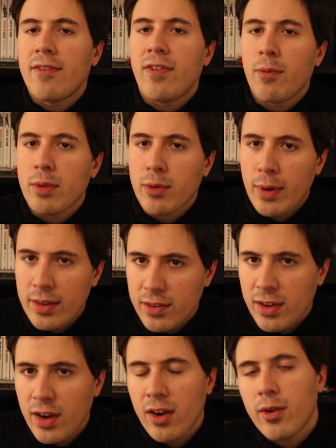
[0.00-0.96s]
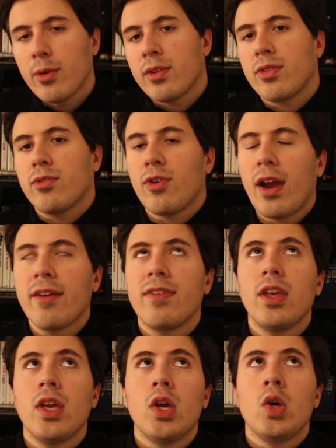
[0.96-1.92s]
Filmed with a red Scarlet with Drive
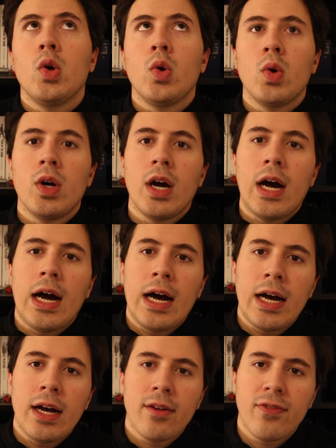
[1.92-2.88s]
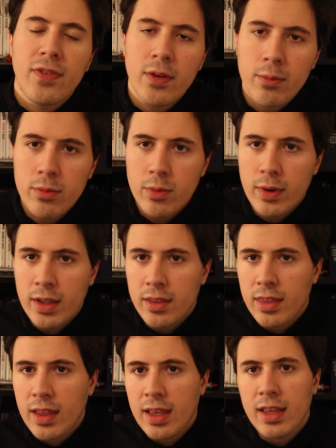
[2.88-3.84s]
U. Filmed
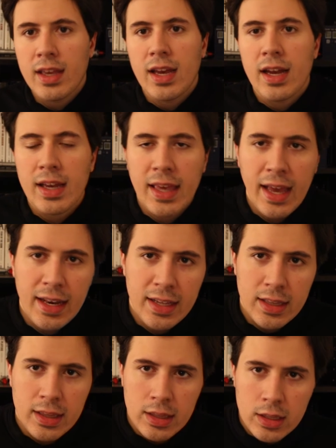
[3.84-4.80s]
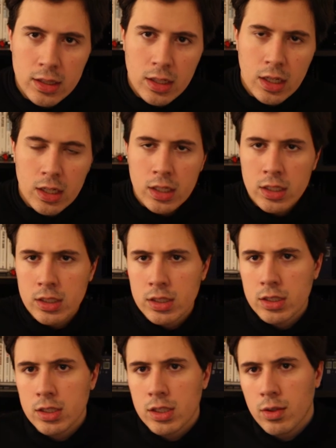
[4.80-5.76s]
with a Canon
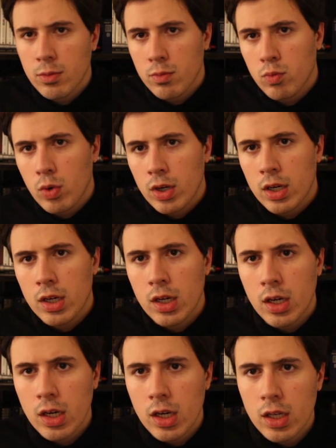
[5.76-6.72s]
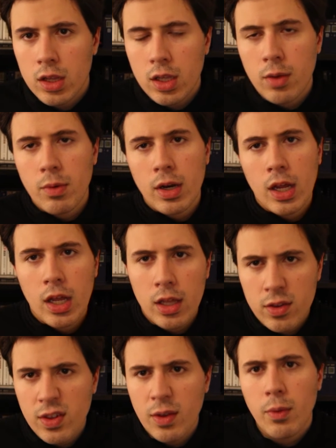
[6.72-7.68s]

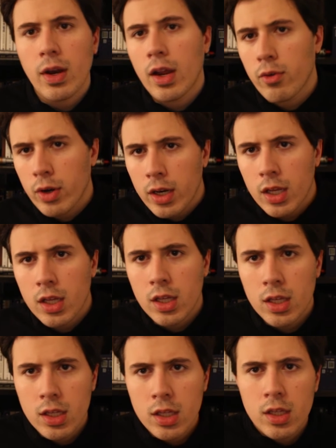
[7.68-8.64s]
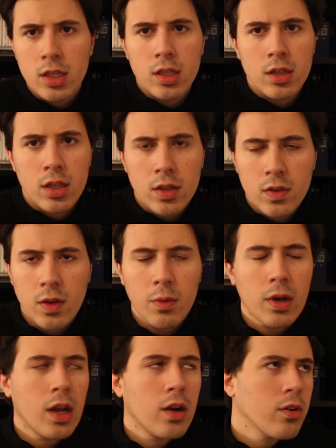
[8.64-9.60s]
C100. The
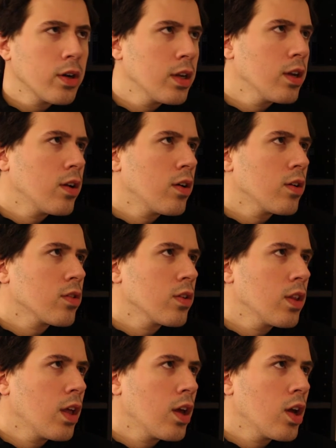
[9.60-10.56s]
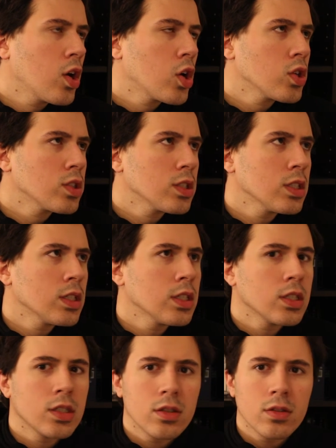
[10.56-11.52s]
C100, and then also the
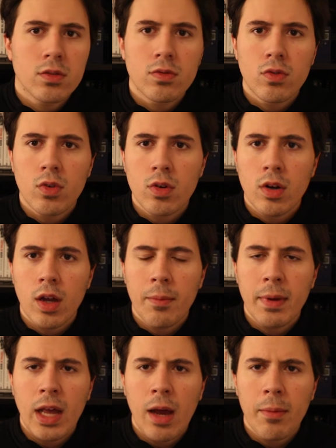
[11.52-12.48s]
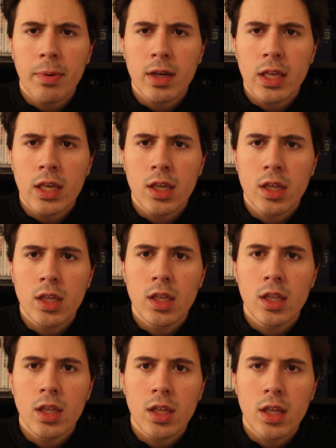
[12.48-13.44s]
Ursa for Monopoly.
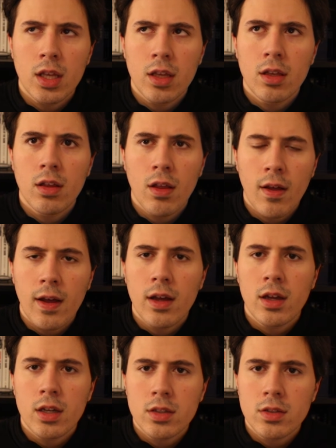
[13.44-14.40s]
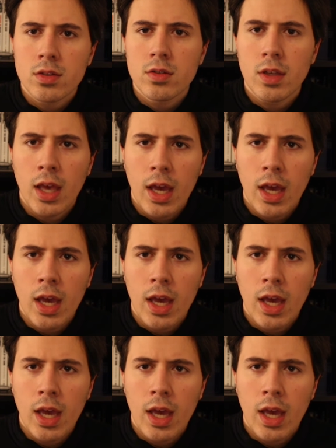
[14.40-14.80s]
I've